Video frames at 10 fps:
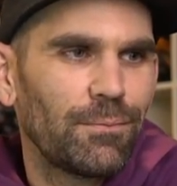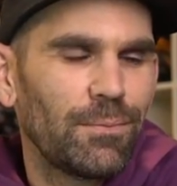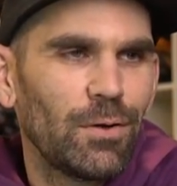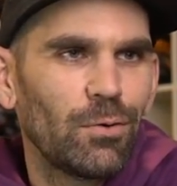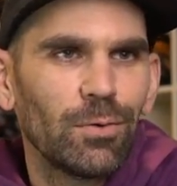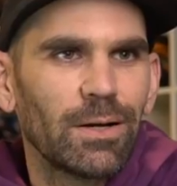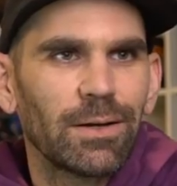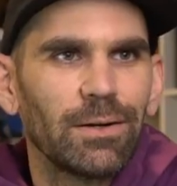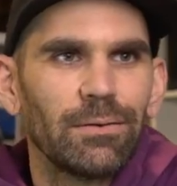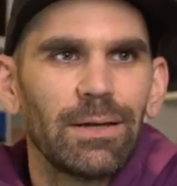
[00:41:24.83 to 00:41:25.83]
no, we're not
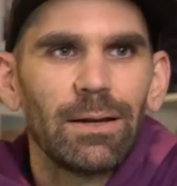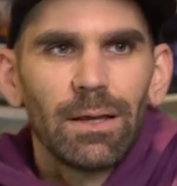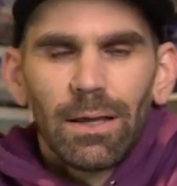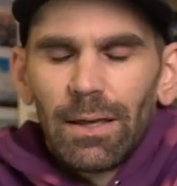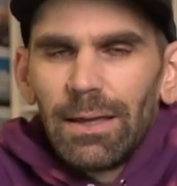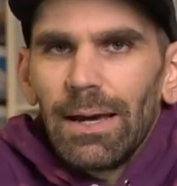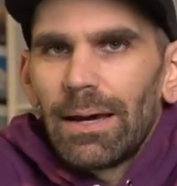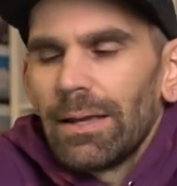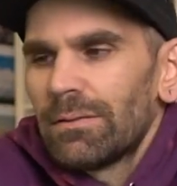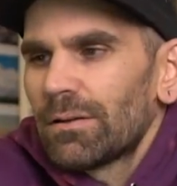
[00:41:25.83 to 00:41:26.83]
gonna do that. Yeah,
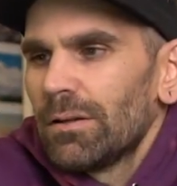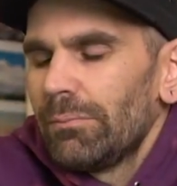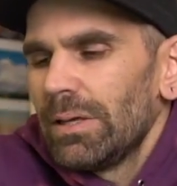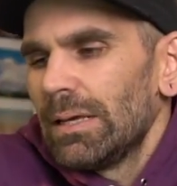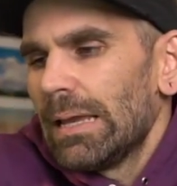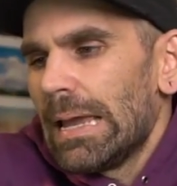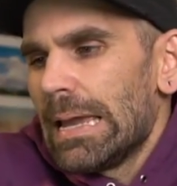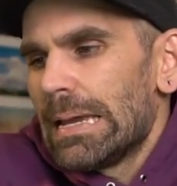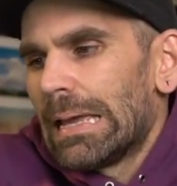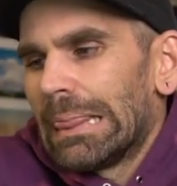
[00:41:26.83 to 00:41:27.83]
it's gonna be
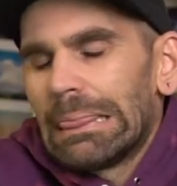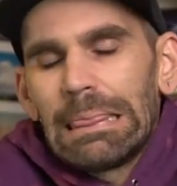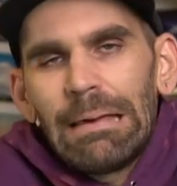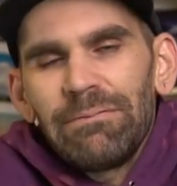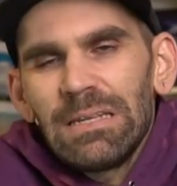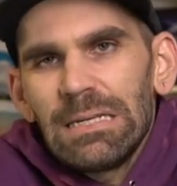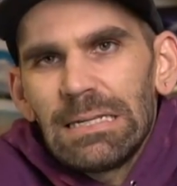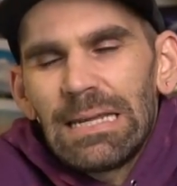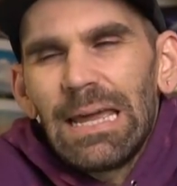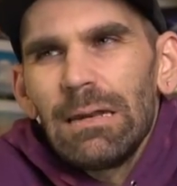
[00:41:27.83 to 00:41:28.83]
a
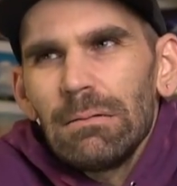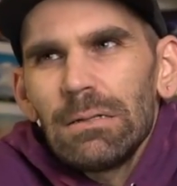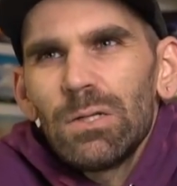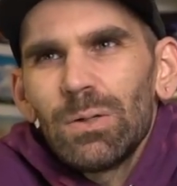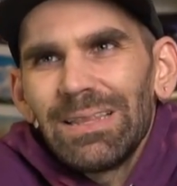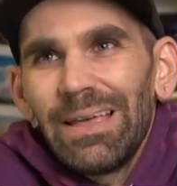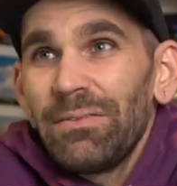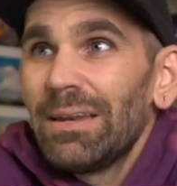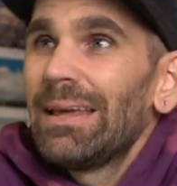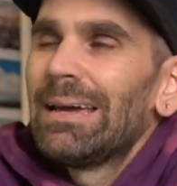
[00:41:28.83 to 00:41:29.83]
10 to
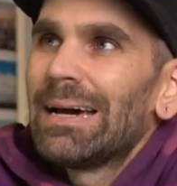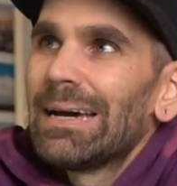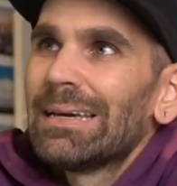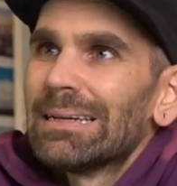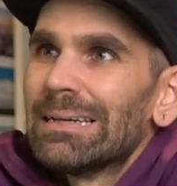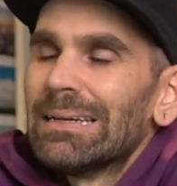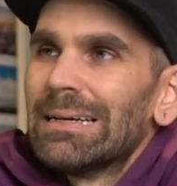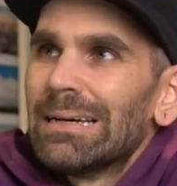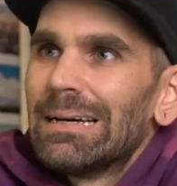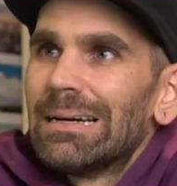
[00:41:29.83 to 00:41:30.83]
11 day hike.
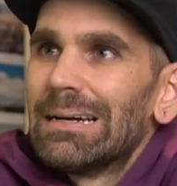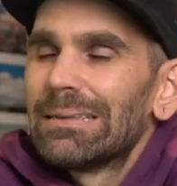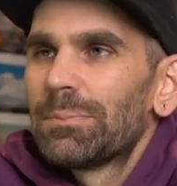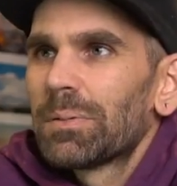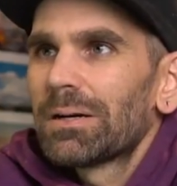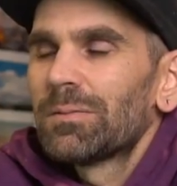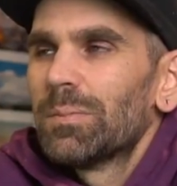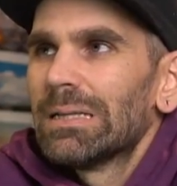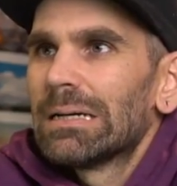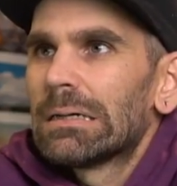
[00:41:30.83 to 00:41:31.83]
It's
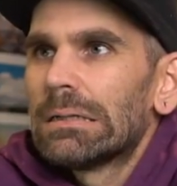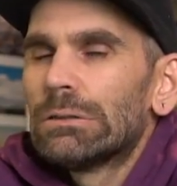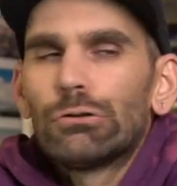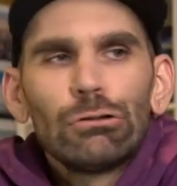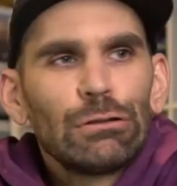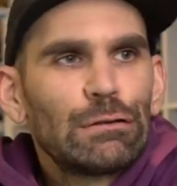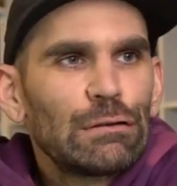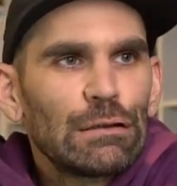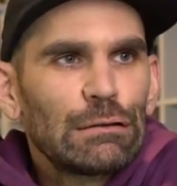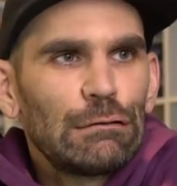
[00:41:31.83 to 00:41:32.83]
approximately
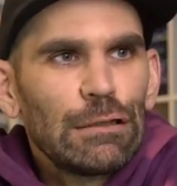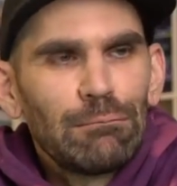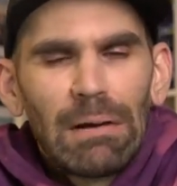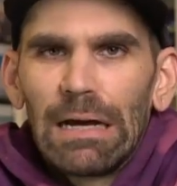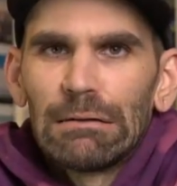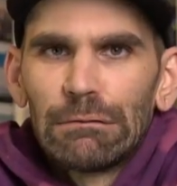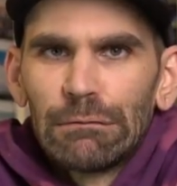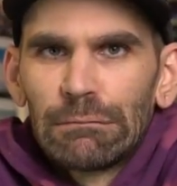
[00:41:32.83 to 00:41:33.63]
160 miles.